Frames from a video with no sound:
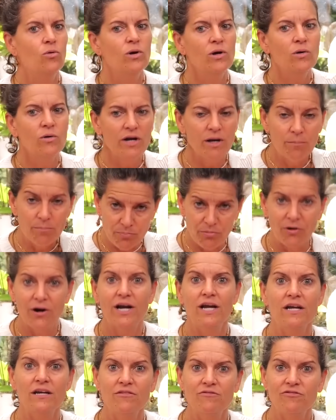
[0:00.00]
We want to
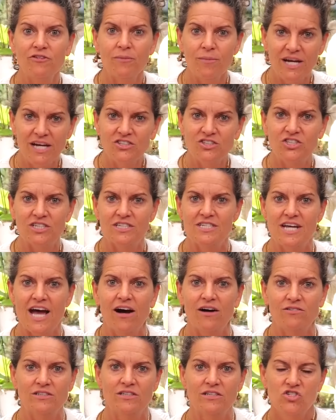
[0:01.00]
bring inflammation
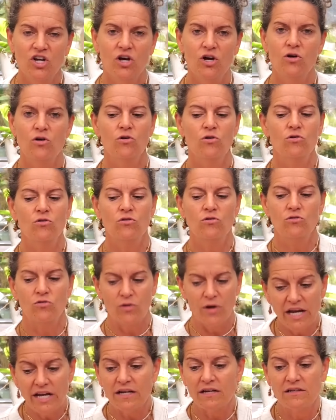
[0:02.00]
down. So,
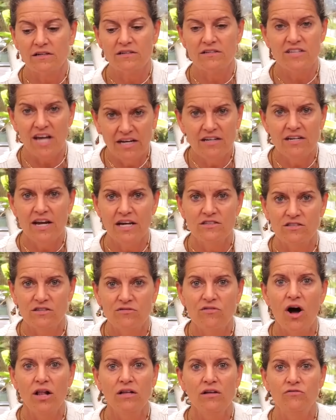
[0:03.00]
great. 10 days
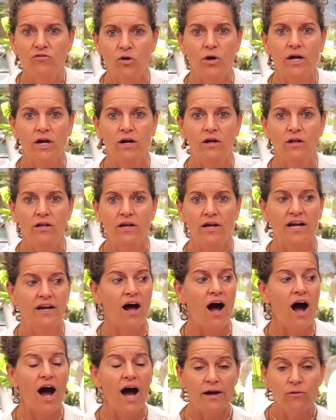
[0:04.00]
of olive oil.
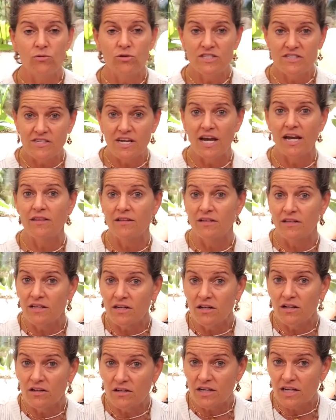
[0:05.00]
And I would say the
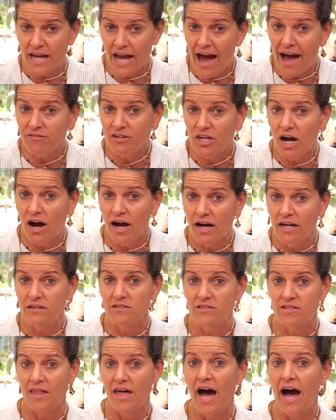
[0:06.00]
little
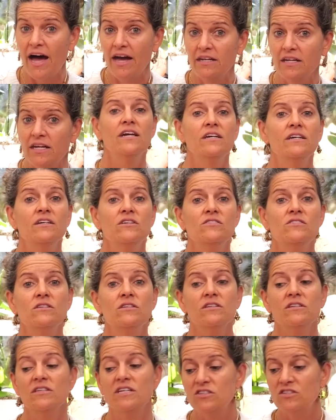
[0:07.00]
caveat to that is
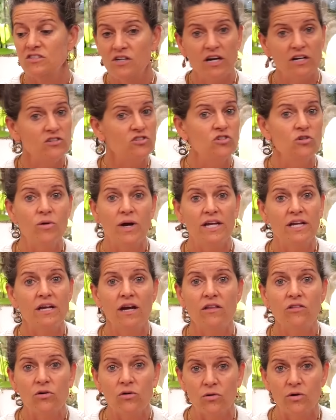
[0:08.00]
let's not do any
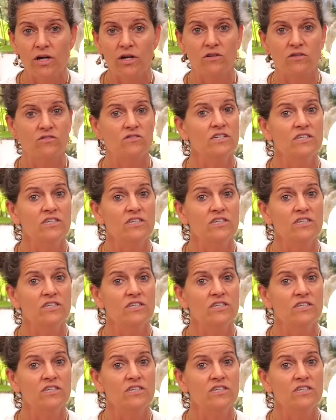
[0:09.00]
other oils.